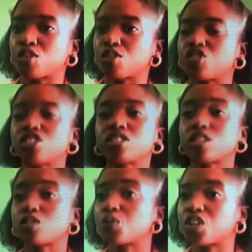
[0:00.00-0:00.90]
just
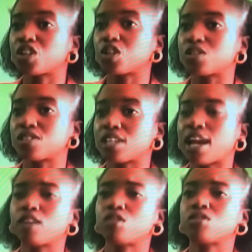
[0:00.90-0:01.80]
as we're closing, I
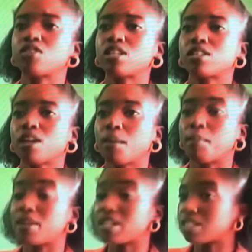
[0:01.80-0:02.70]
know that
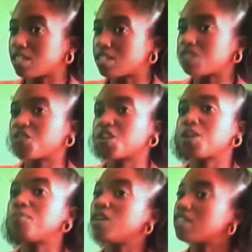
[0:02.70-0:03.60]
medicine is a very
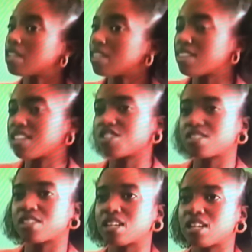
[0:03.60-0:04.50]
bulky thing to
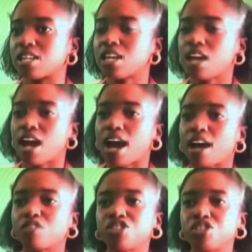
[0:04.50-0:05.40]
study.
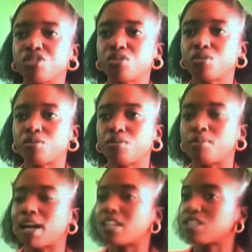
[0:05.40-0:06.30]
How do you
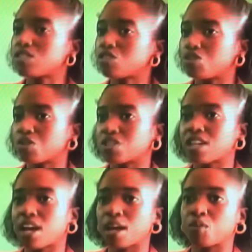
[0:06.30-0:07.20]
balance your
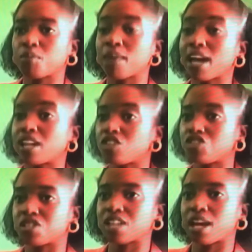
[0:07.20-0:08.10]
time or manage
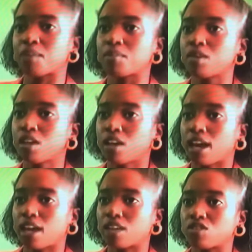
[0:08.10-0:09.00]
your time
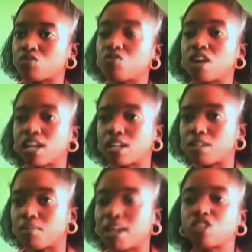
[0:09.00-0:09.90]
and
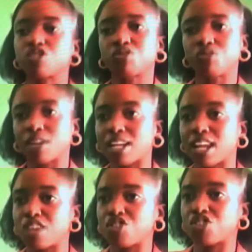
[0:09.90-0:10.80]
manage to run an
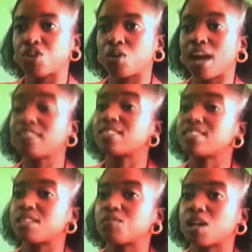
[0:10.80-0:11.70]
NGO at the
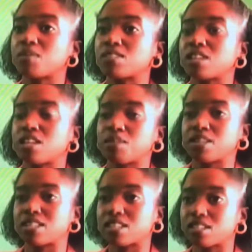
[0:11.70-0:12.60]
same time as studying medicine?